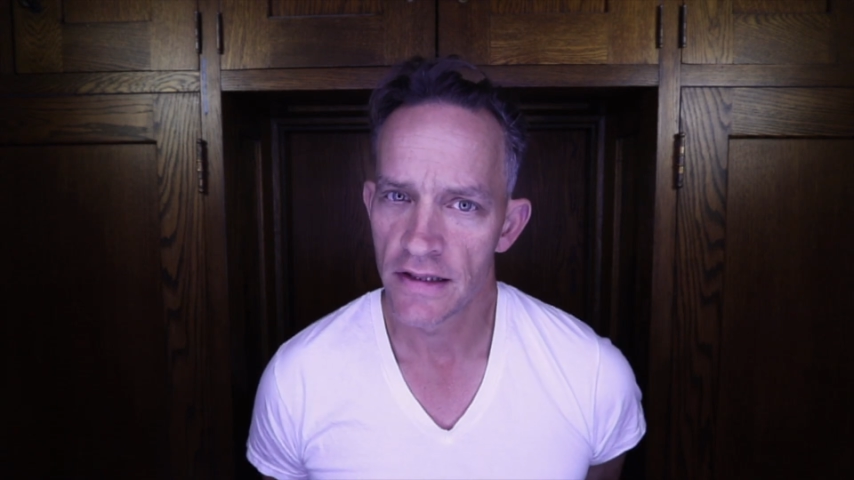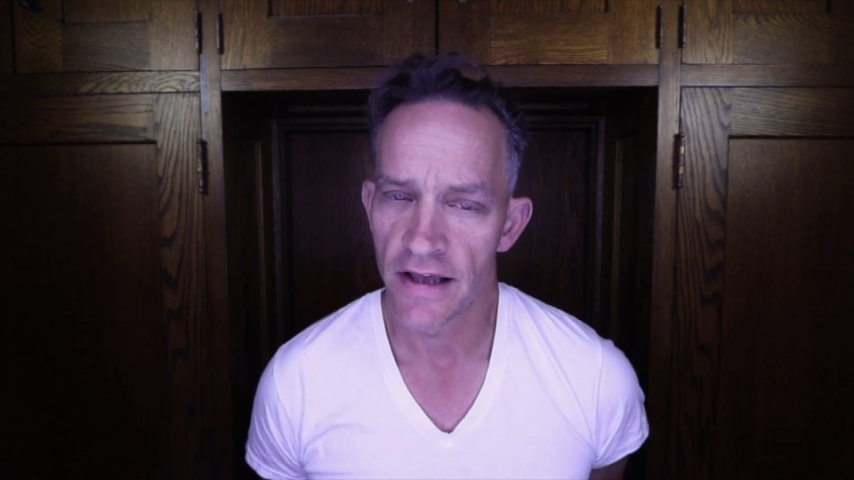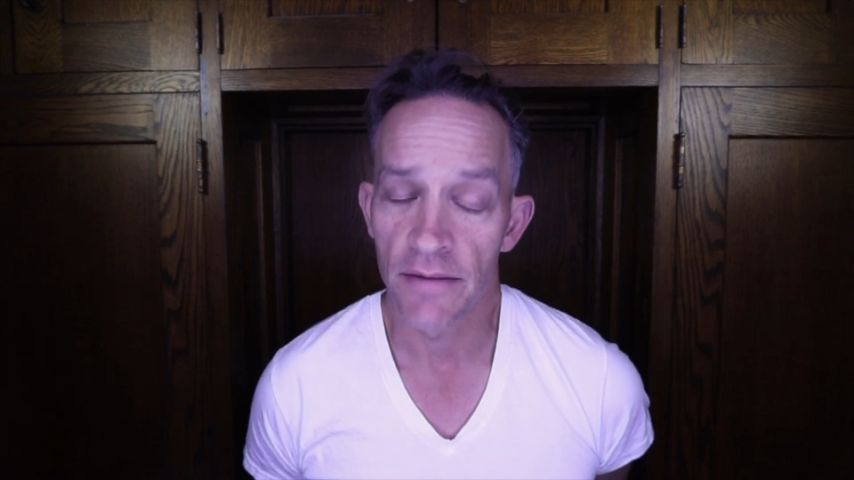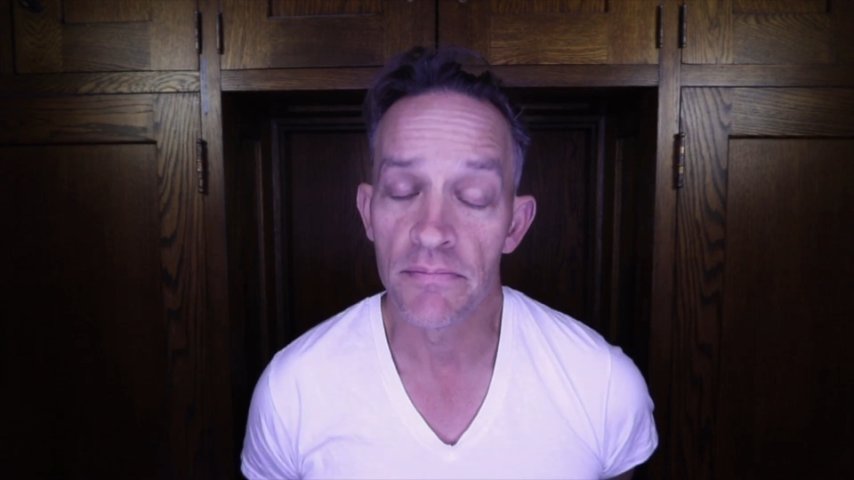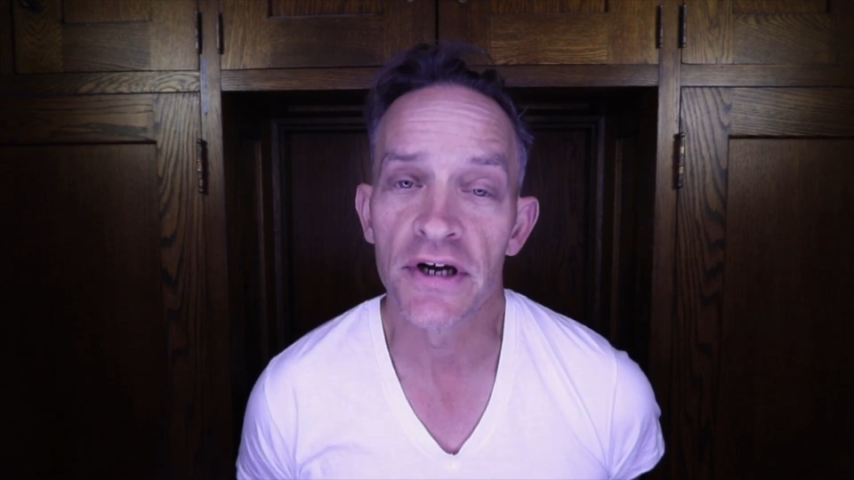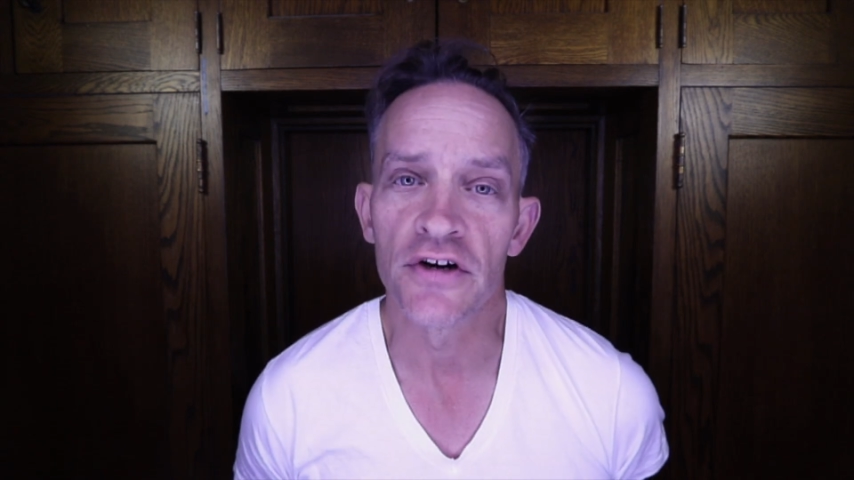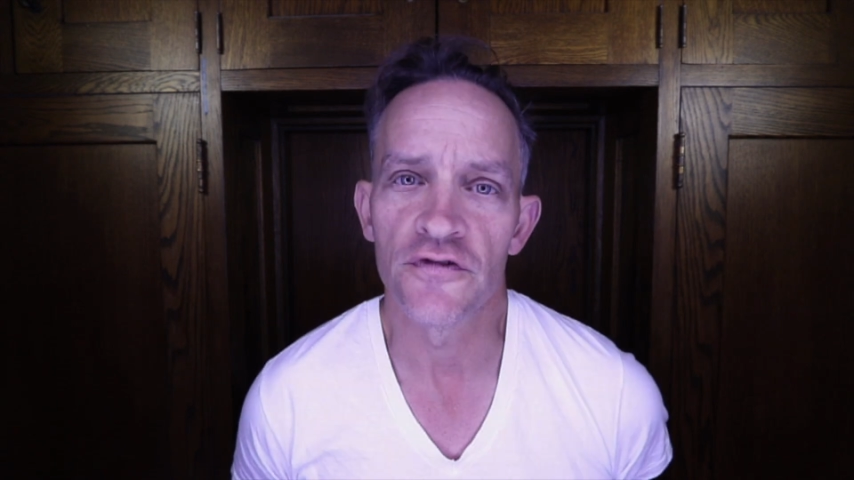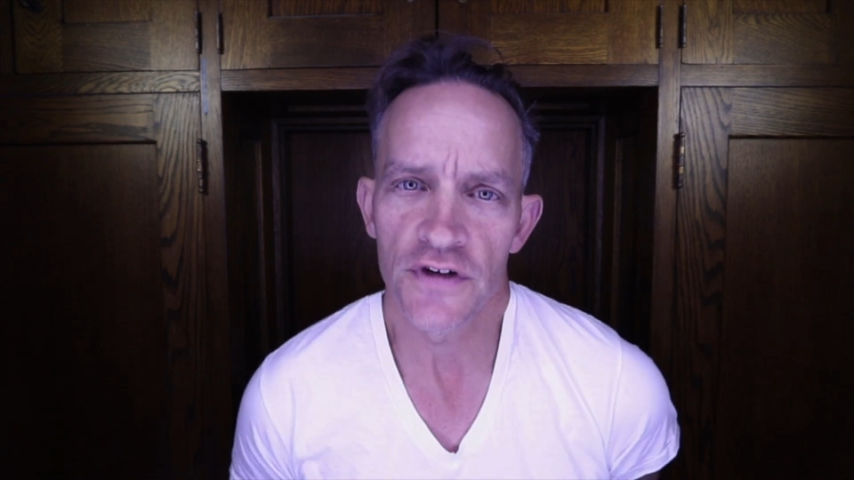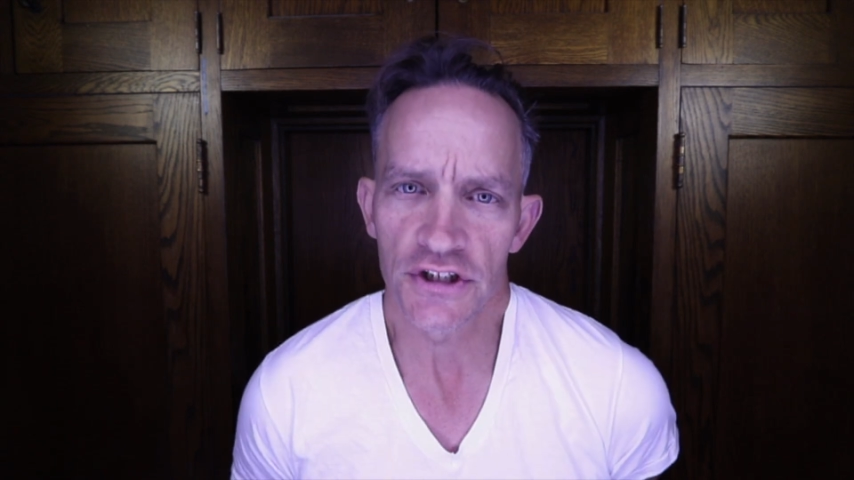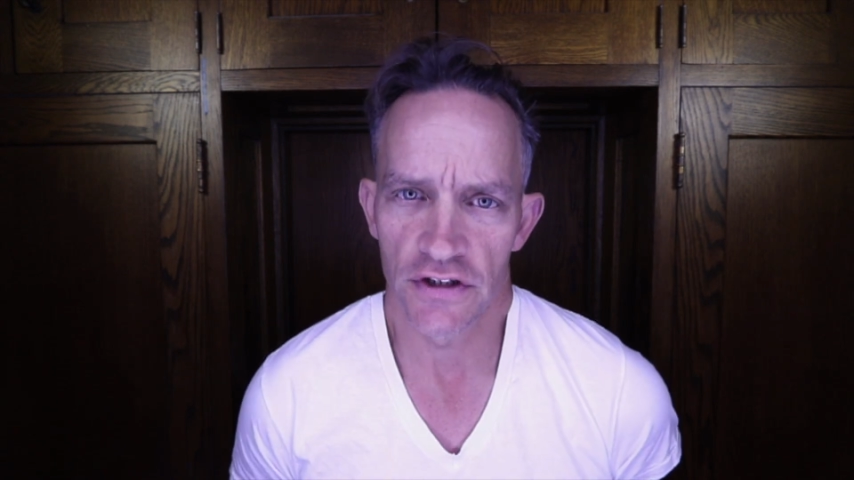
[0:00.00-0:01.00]
They had bigger
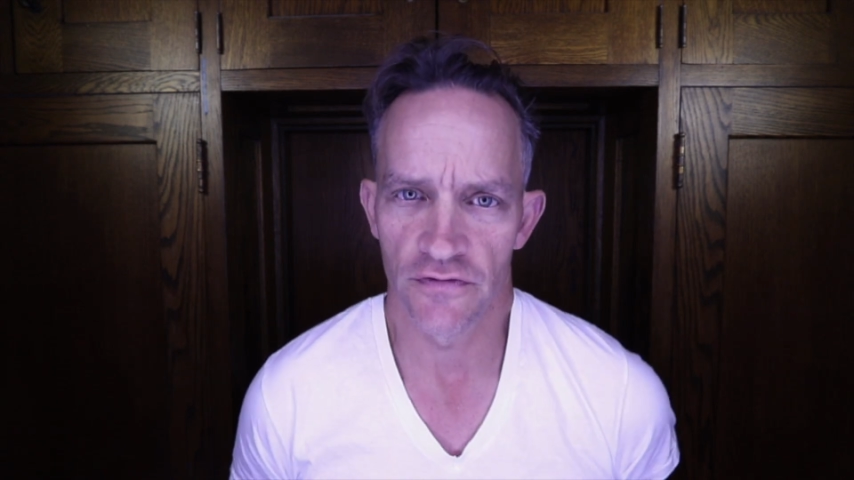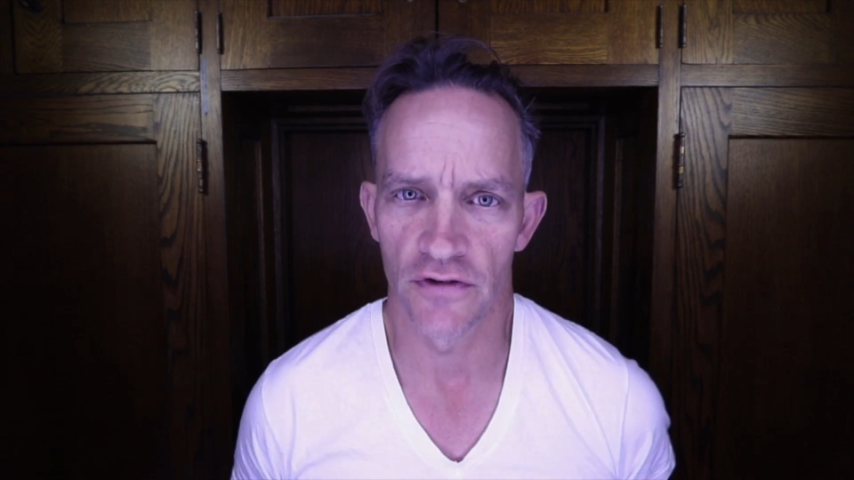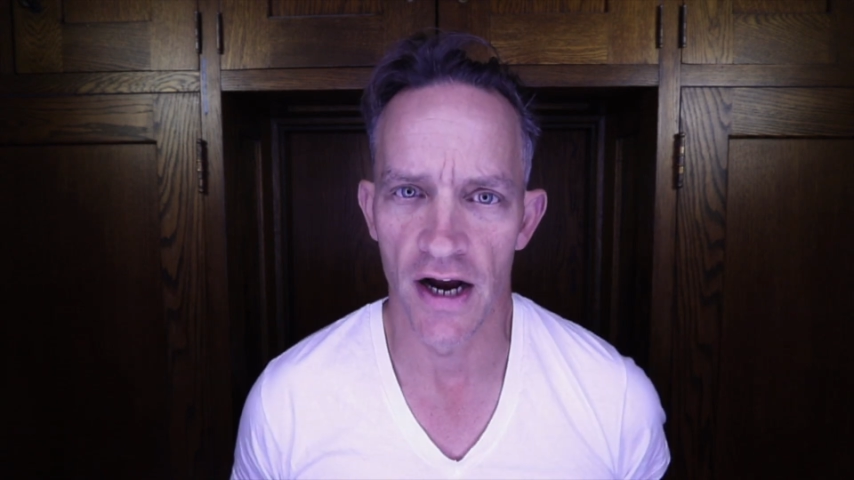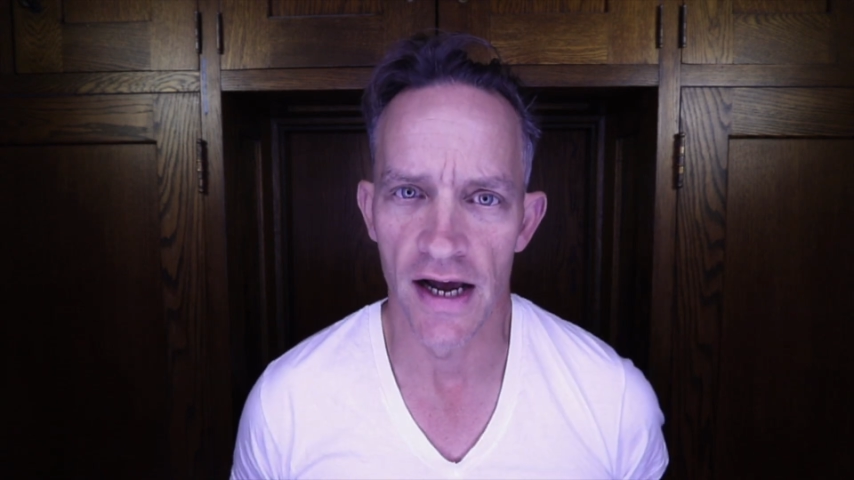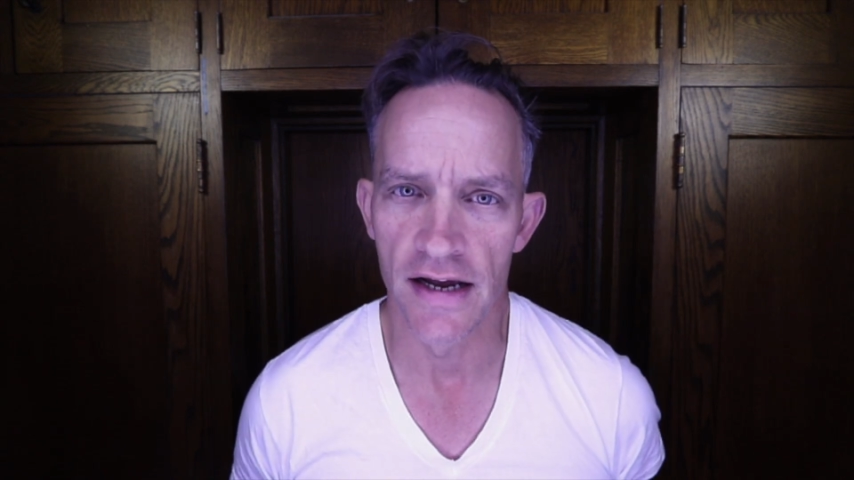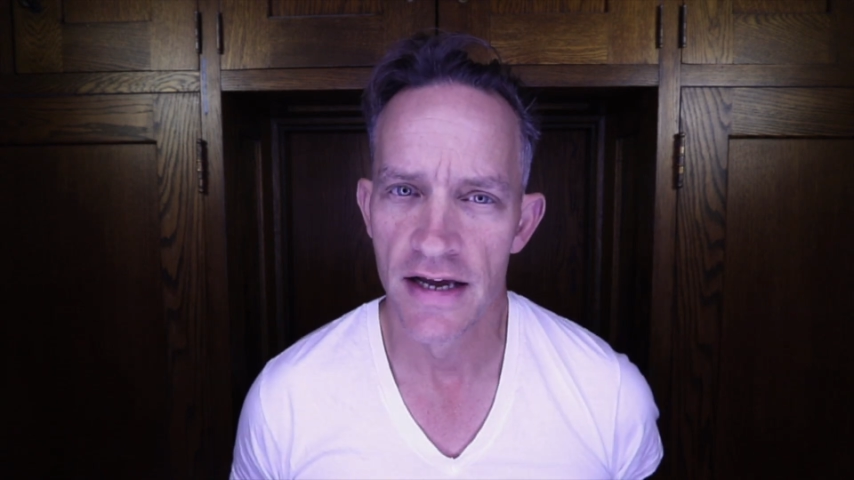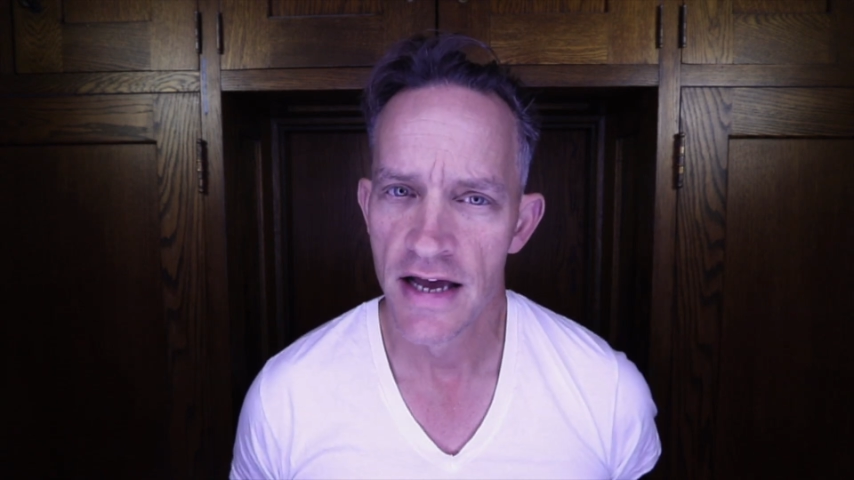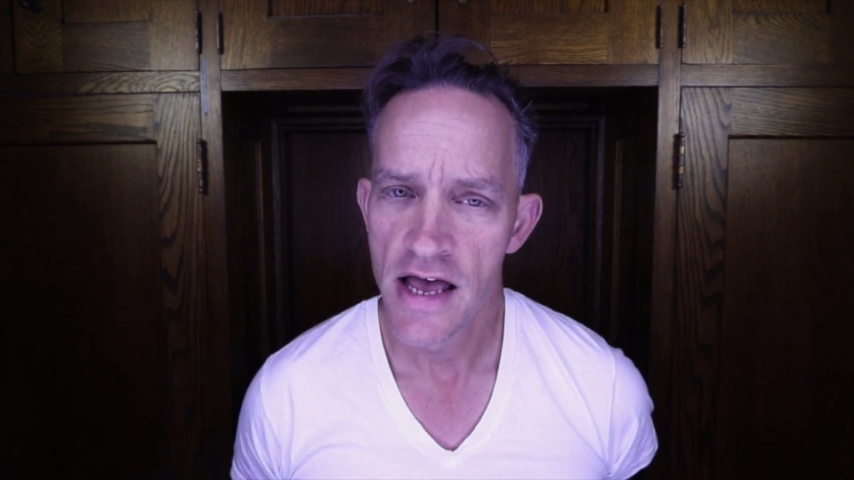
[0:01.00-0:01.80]
fish to fry